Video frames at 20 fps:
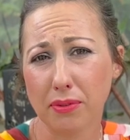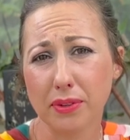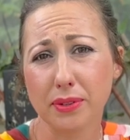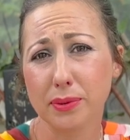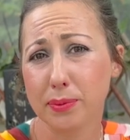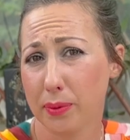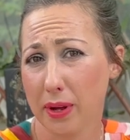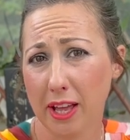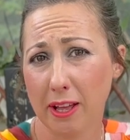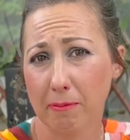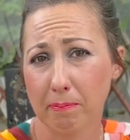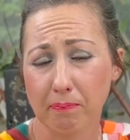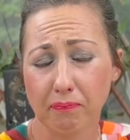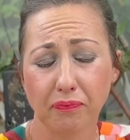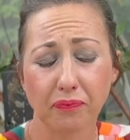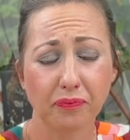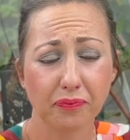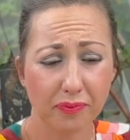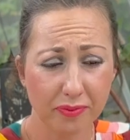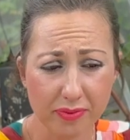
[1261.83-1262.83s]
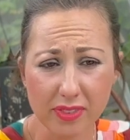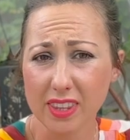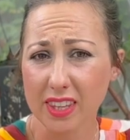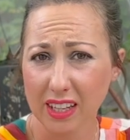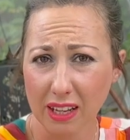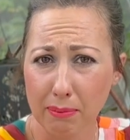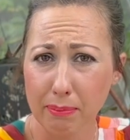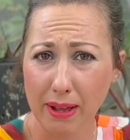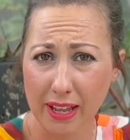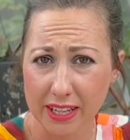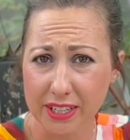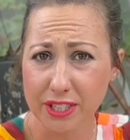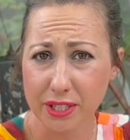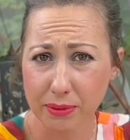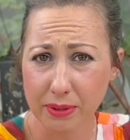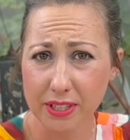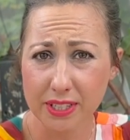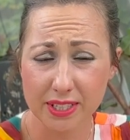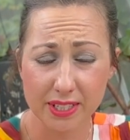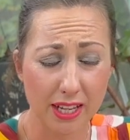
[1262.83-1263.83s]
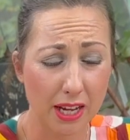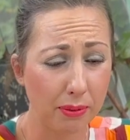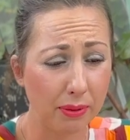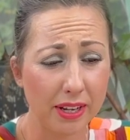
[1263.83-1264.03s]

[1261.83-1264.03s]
as well by doing so.